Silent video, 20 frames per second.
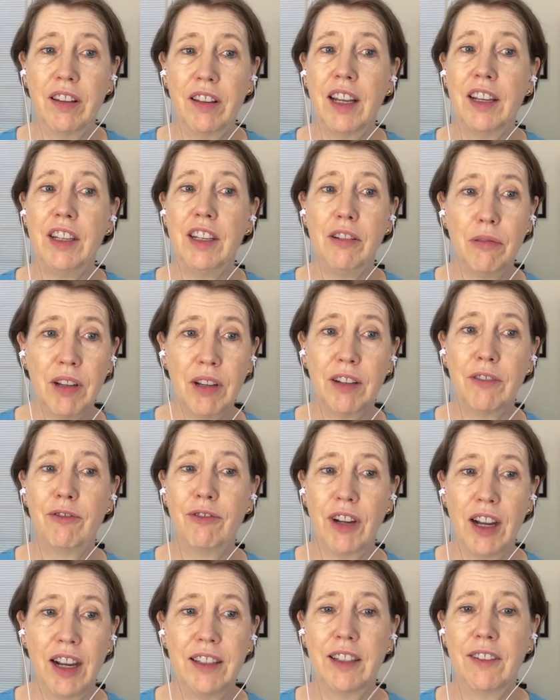then you can
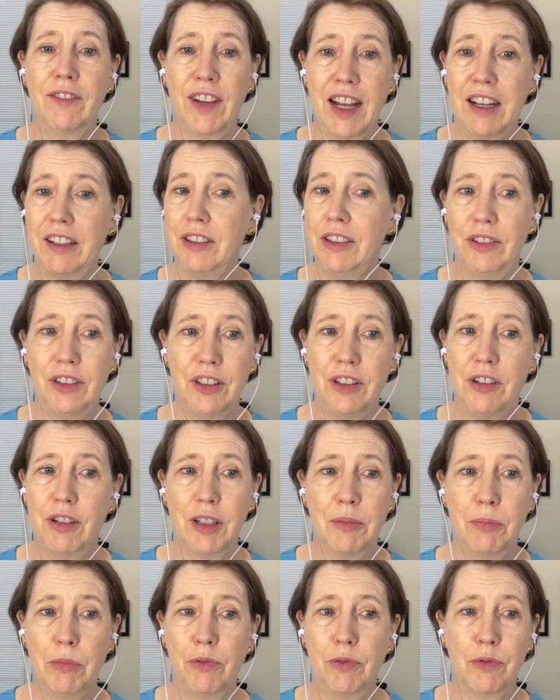find the values and you
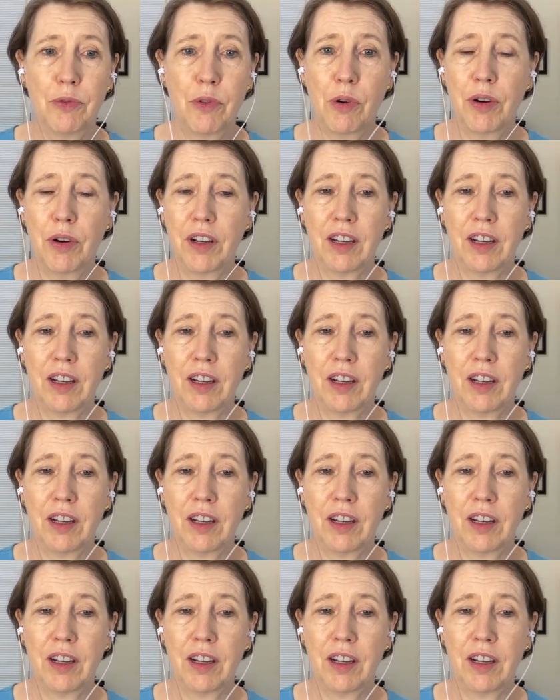can move forward.